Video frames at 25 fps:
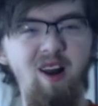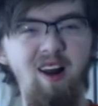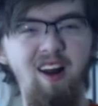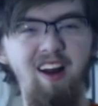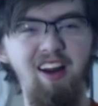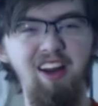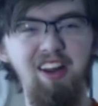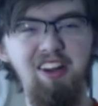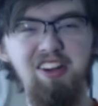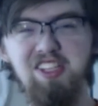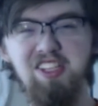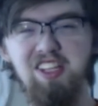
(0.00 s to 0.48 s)

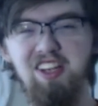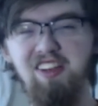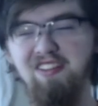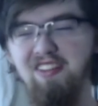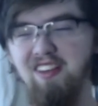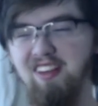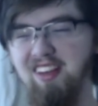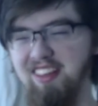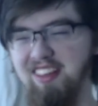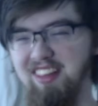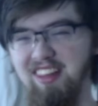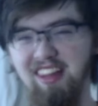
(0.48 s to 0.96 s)
are you just gonna
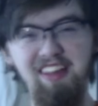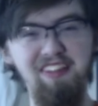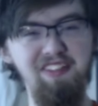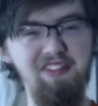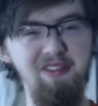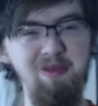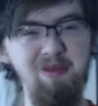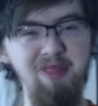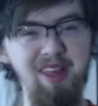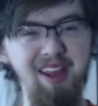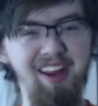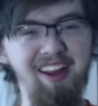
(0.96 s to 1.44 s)
fucking leave
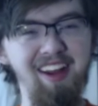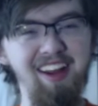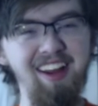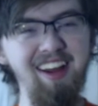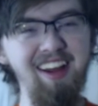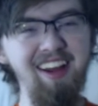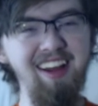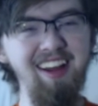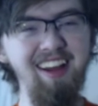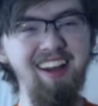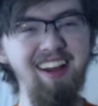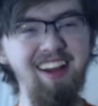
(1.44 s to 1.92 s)
him there?
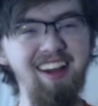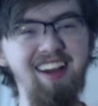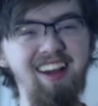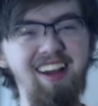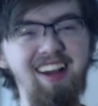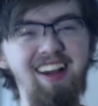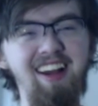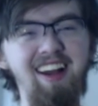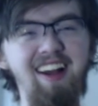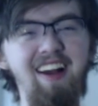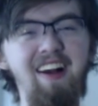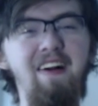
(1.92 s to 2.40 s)

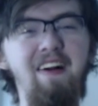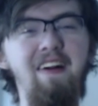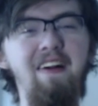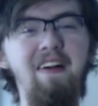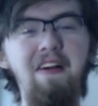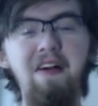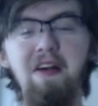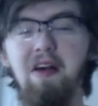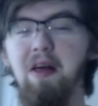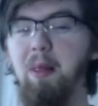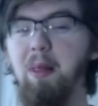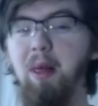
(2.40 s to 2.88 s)

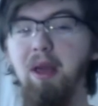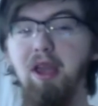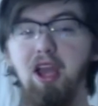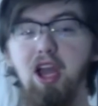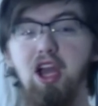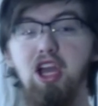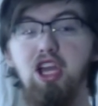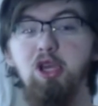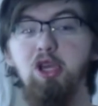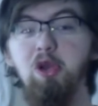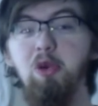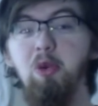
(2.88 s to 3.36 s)
Like,
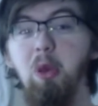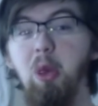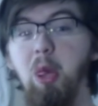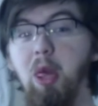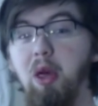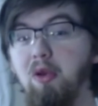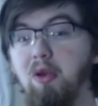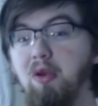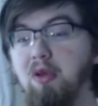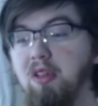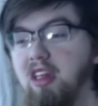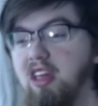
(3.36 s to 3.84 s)
you
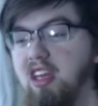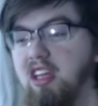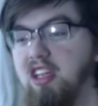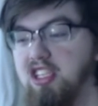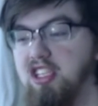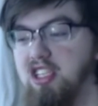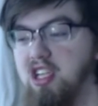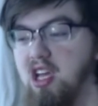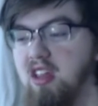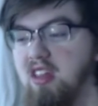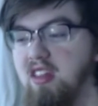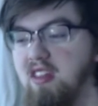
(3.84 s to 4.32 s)
literally
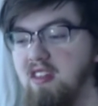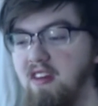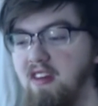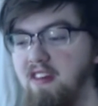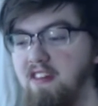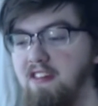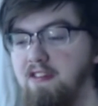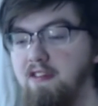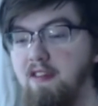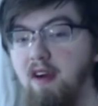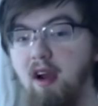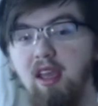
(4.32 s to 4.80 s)
just
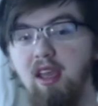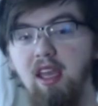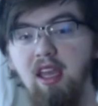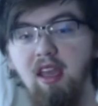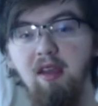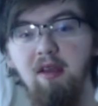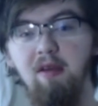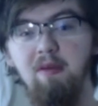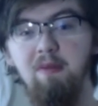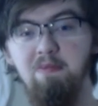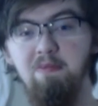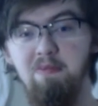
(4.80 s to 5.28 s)

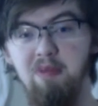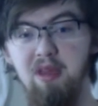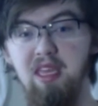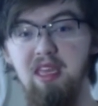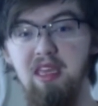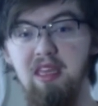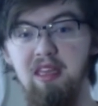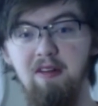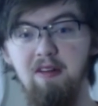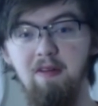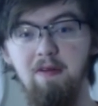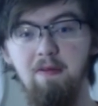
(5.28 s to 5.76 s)
fucking
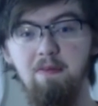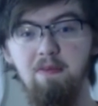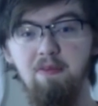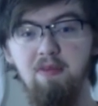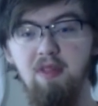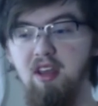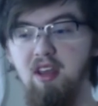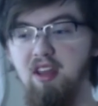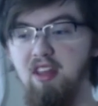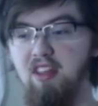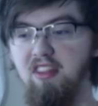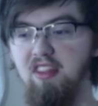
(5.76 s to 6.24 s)
beat
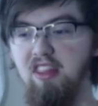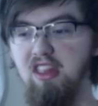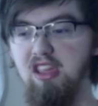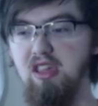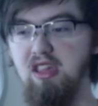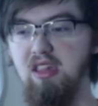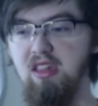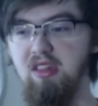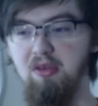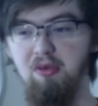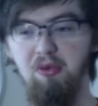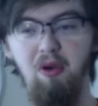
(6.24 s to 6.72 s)
the
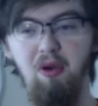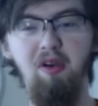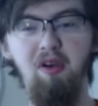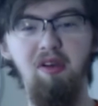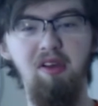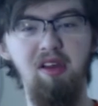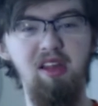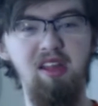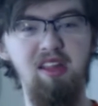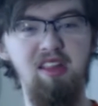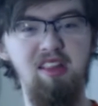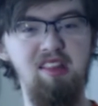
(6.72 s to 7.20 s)

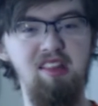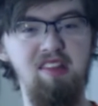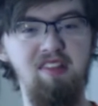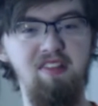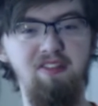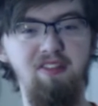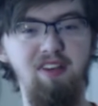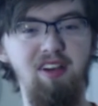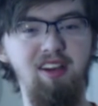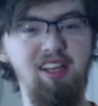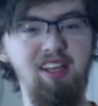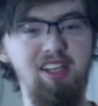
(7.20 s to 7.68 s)
strongest
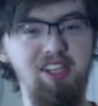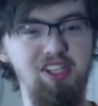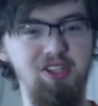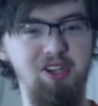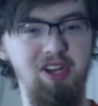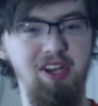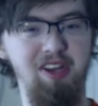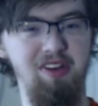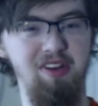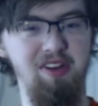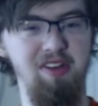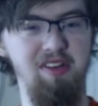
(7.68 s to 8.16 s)
fucking
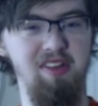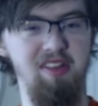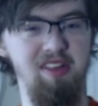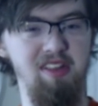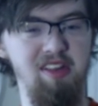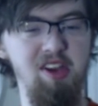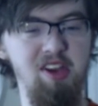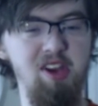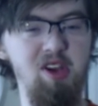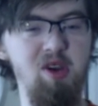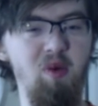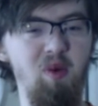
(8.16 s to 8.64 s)
trainers
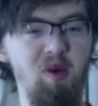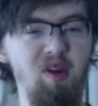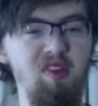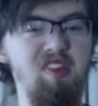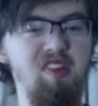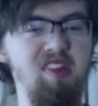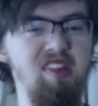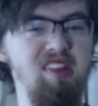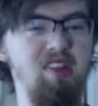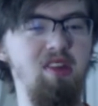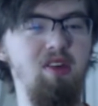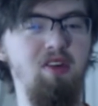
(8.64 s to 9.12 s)
with
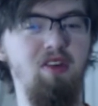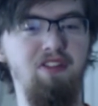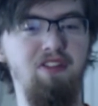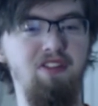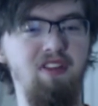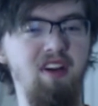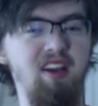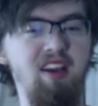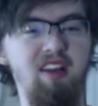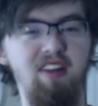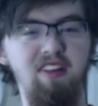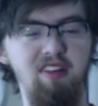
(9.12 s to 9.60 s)
this little
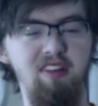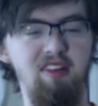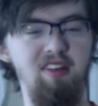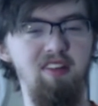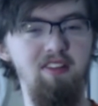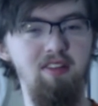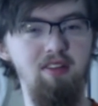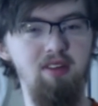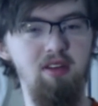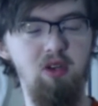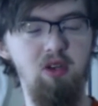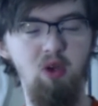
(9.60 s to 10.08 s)
fucking
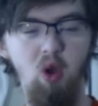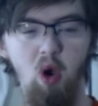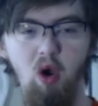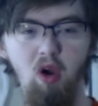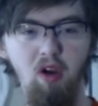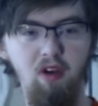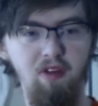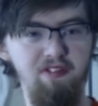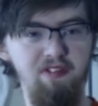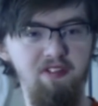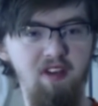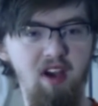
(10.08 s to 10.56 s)

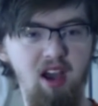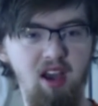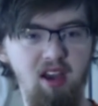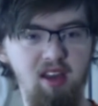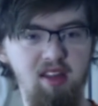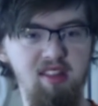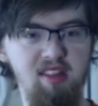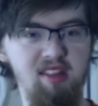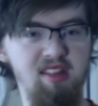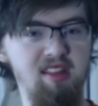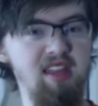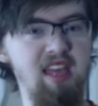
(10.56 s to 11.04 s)
dog,
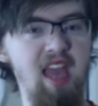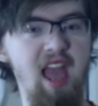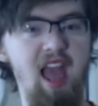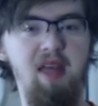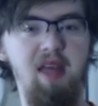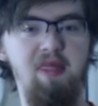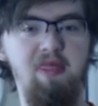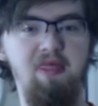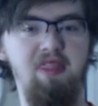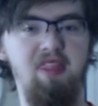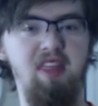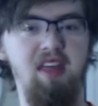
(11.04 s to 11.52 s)
fox,
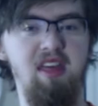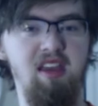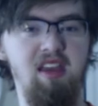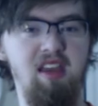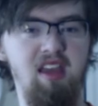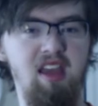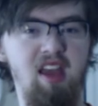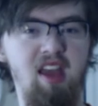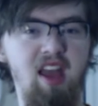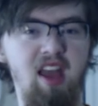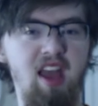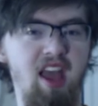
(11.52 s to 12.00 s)
cat
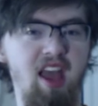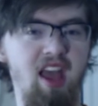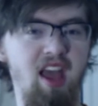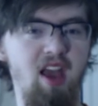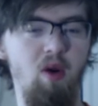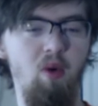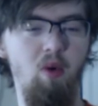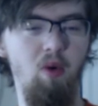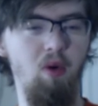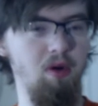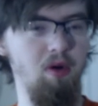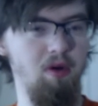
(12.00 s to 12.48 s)
thing,
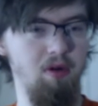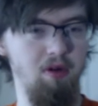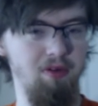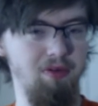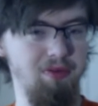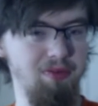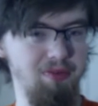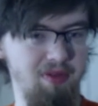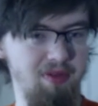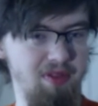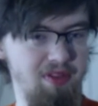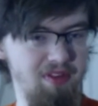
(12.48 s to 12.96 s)
or
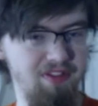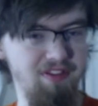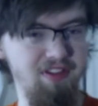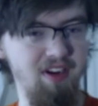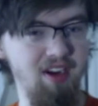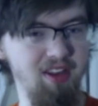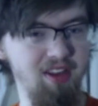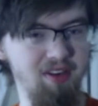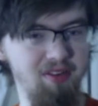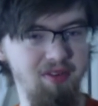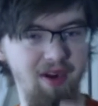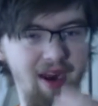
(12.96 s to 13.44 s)
the
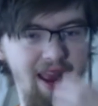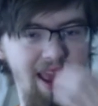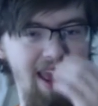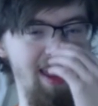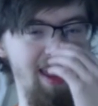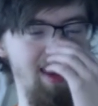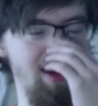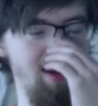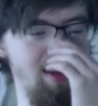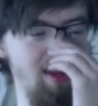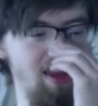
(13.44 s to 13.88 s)
fucking rat,